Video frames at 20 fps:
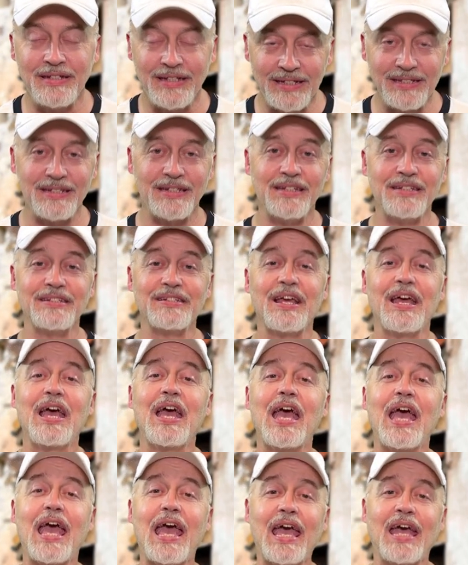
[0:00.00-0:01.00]
Disney's
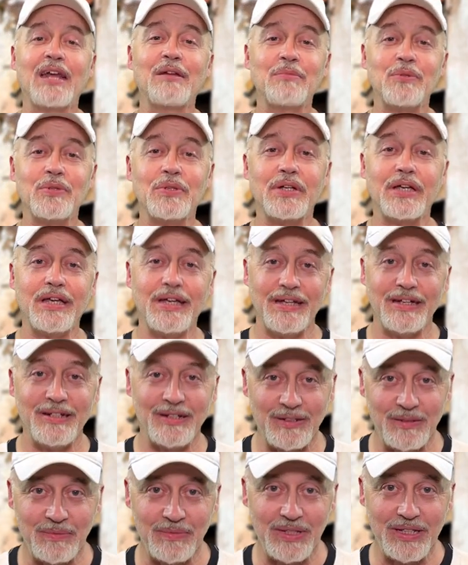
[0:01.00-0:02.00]
Animal
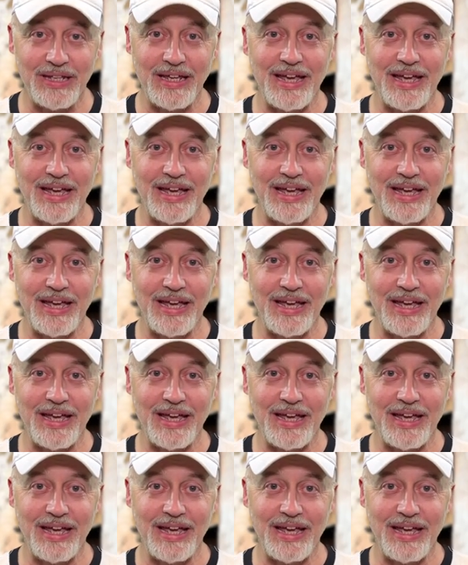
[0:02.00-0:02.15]
Kingdom.